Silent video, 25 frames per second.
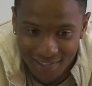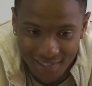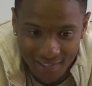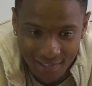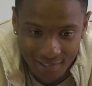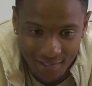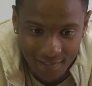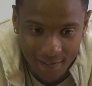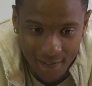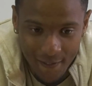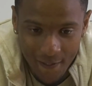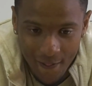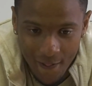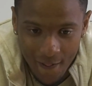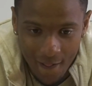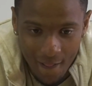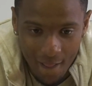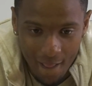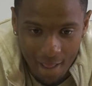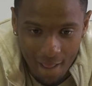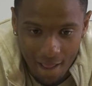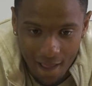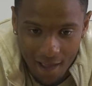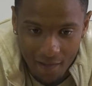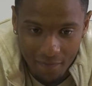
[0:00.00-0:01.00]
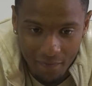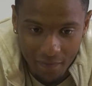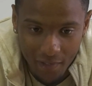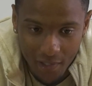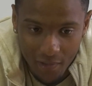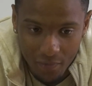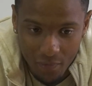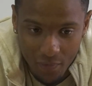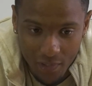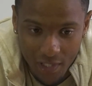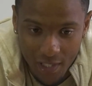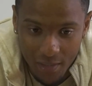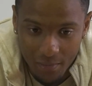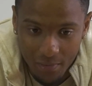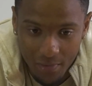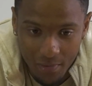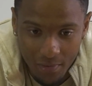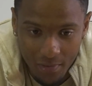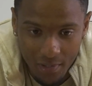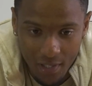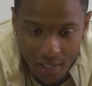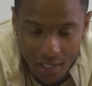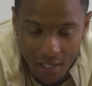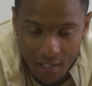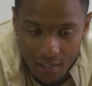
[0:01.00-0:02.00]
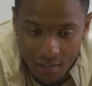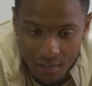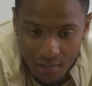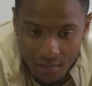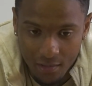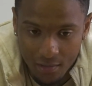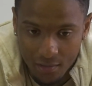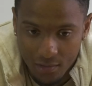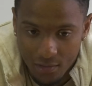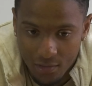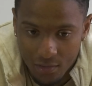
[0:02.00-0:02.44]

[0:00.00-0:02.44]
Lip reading: So I think if we keep doing that and then,